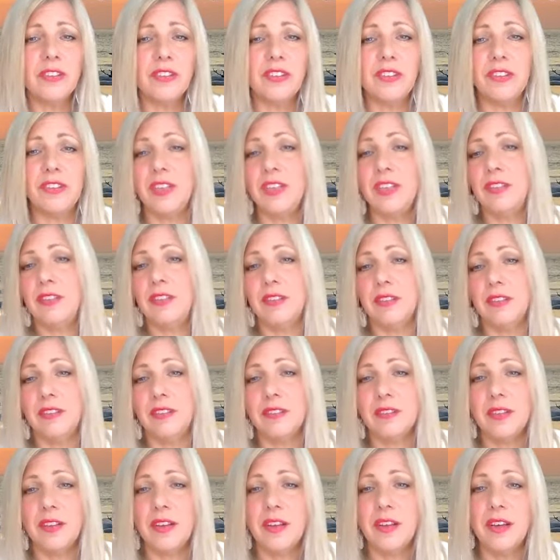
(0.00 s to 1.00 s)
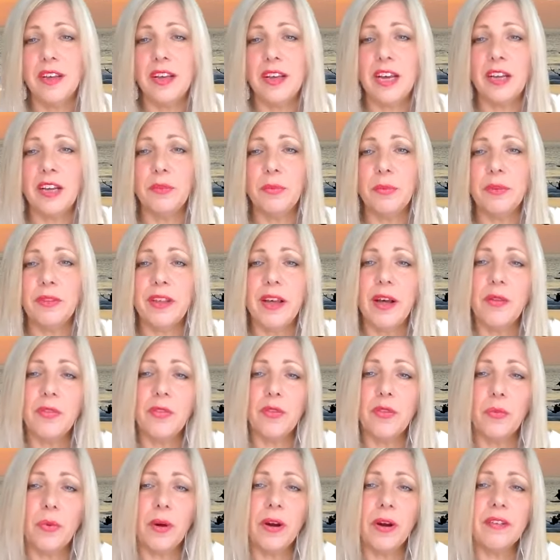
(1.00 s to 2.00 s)
diseases and without
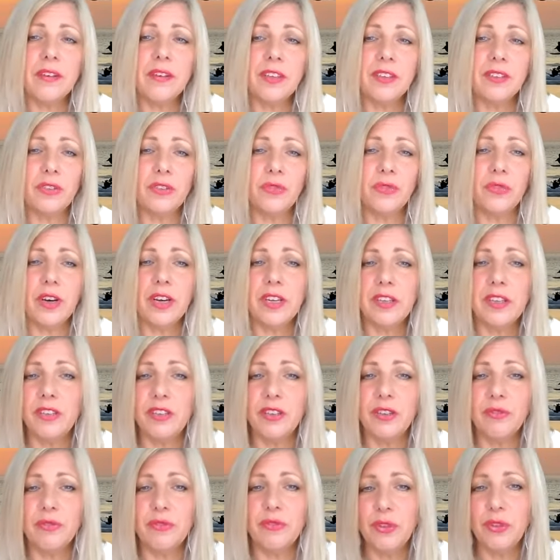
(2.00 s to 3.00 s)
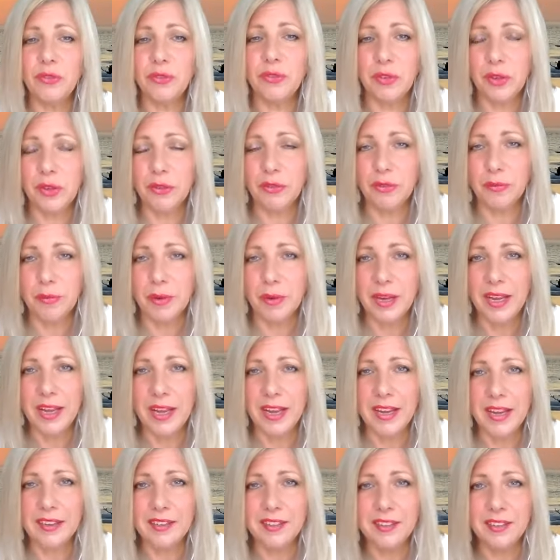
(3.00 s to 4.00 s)
the worries of finding a roof over my
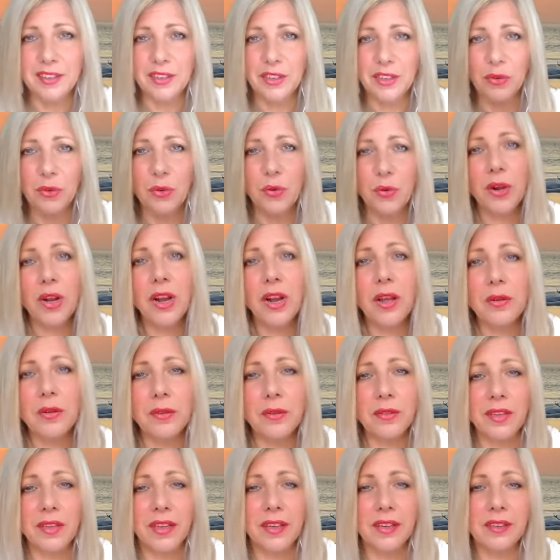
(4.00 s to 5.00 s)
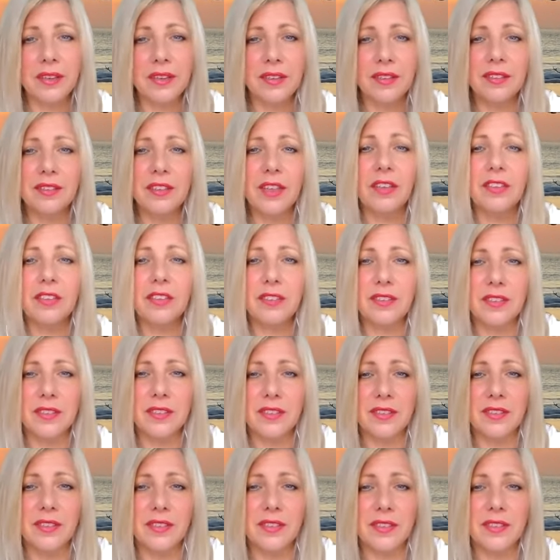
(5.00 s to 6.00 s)
head or clothing and
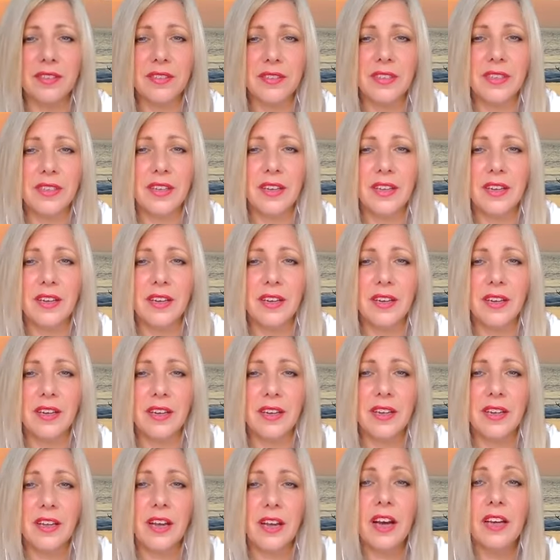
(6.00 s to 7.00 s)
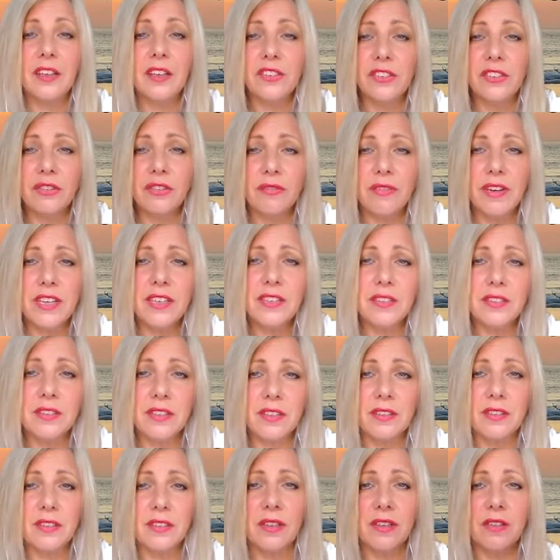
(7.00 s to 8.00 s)
sustenance. I
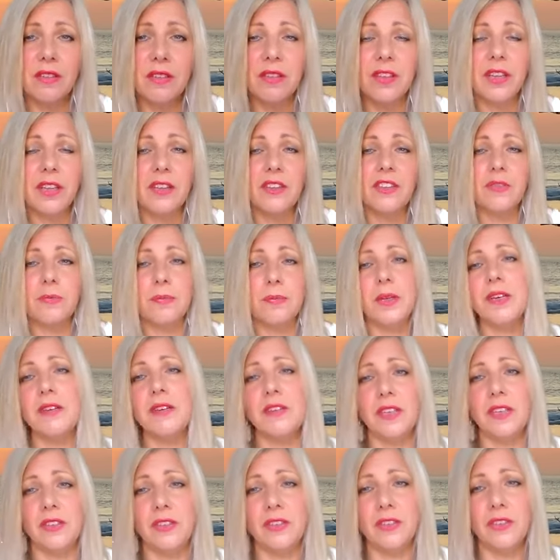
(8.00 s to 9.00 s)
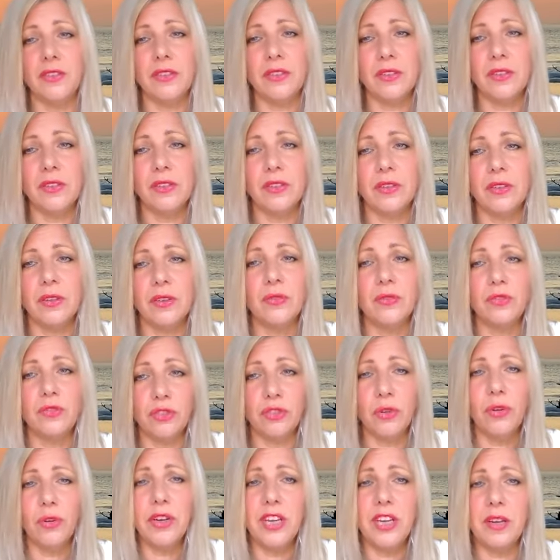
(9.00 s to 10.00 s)
surrendered the experience of
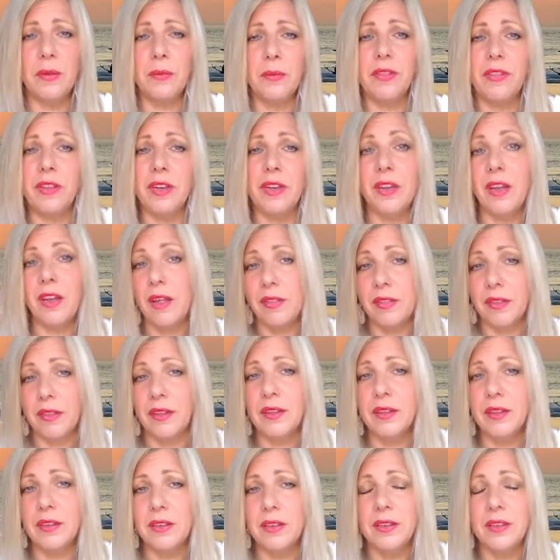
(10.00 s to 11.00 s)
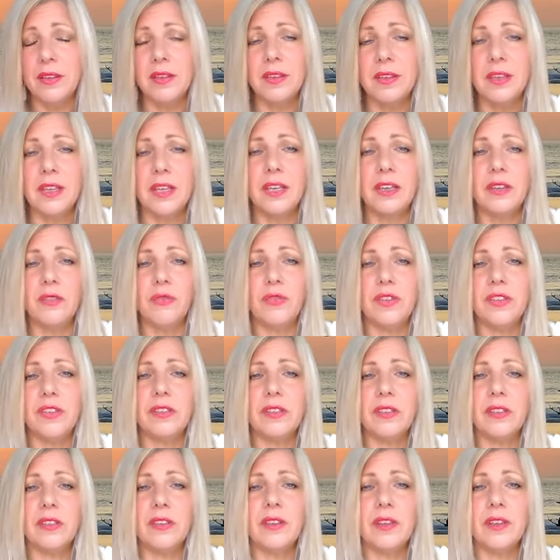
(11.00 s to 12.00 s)
joining with another in
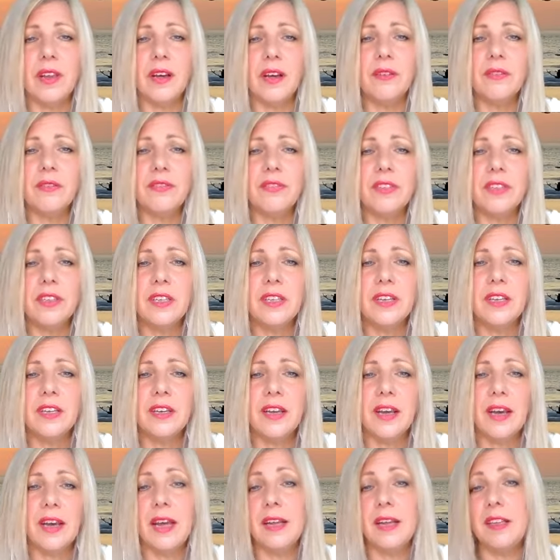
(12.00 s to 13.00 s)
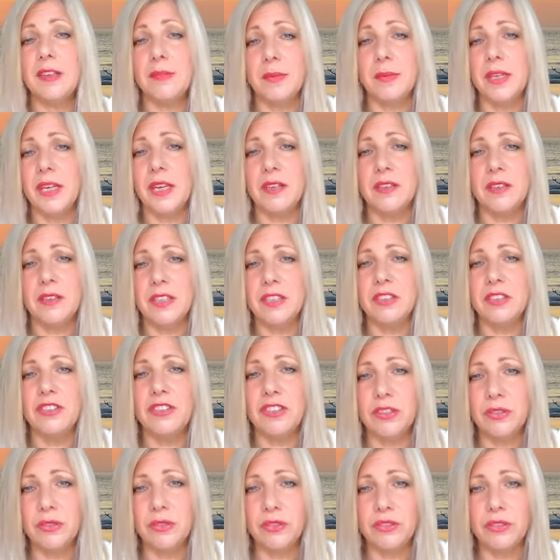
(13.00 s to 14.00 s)
physical love and begetting
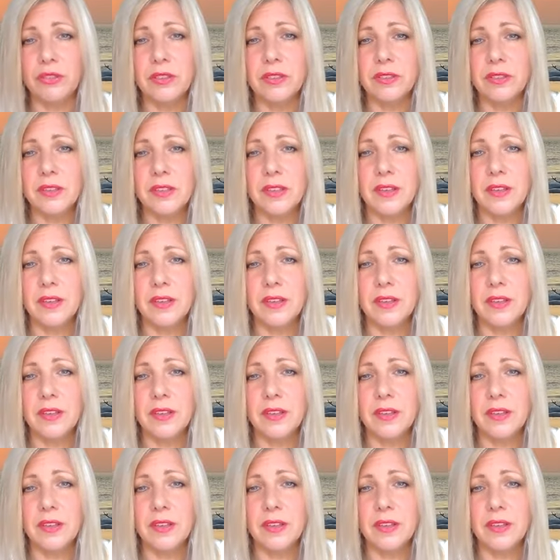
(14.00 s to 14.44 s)
children,